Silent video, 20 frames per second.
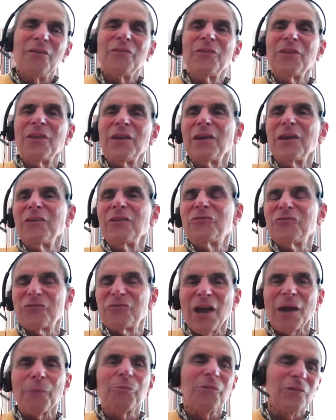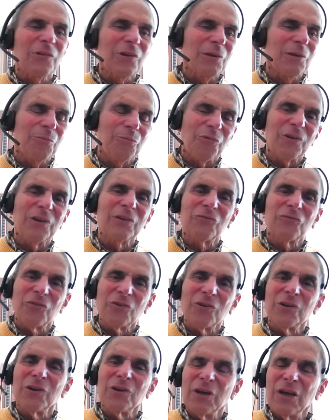the separately
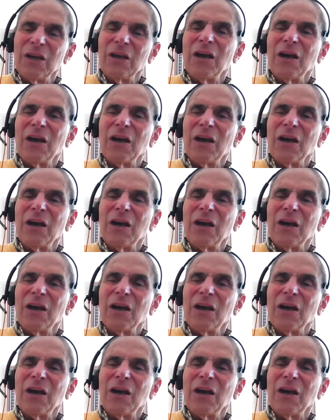printed